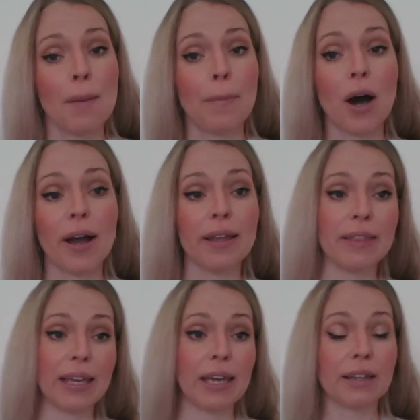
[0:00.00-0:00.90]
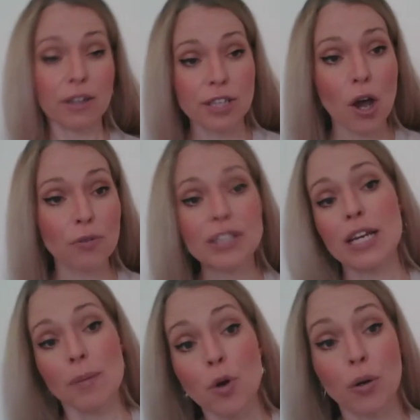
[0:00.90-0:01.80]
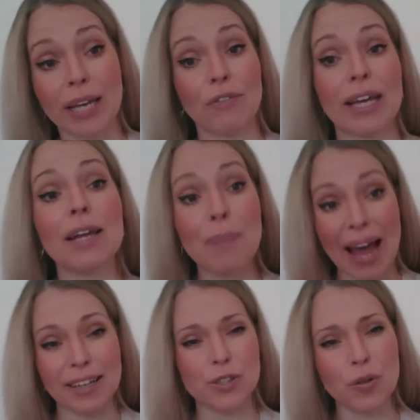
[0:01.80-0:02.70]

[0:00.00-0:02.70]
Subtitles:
by the tyrant, and I'm not giving it back.